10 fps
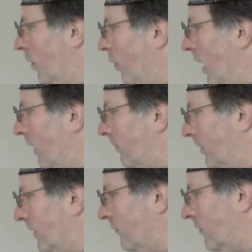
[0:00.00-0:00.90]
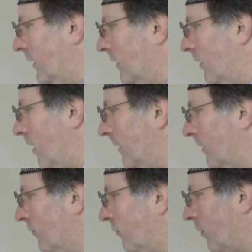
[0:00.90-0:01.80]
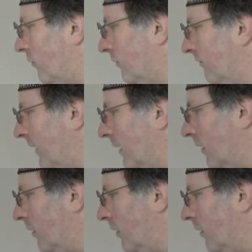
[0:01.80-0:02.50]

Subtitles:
while political, economic and social vigour